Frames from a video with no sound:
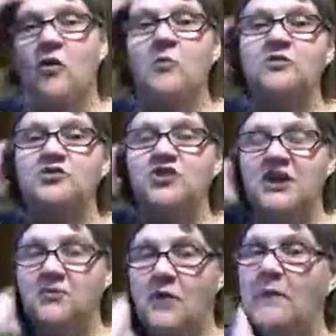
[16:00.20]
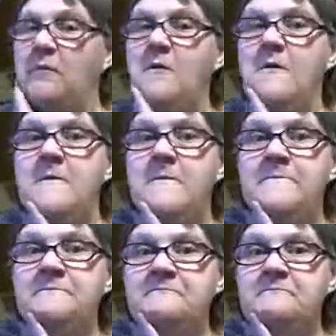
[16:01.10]
normal chicken rub
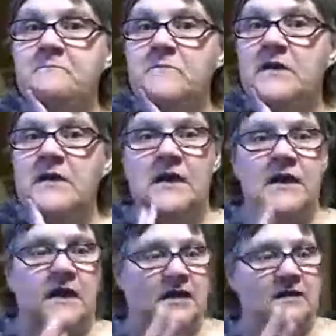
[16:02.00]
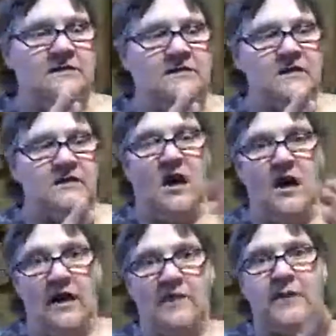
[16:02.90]
is
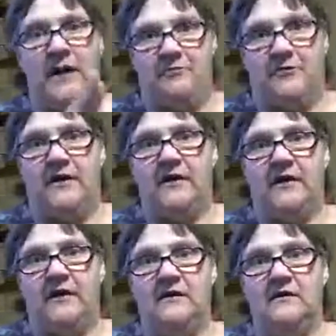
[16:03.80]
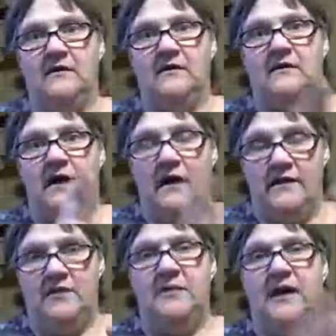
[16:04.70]
garlic, paprika,
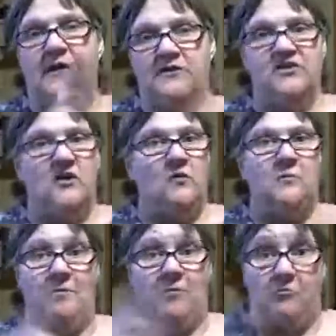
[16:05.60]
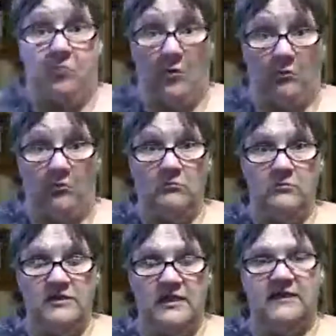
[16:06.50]
onion powder, salt, and pepper. Boom.
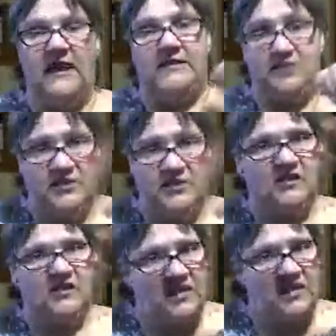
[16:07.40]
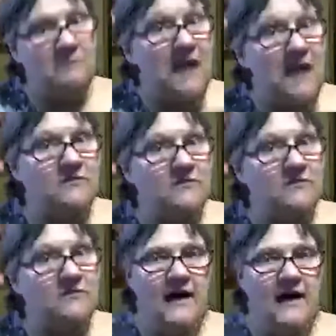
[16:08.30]
Just like that. Just it's the amounts that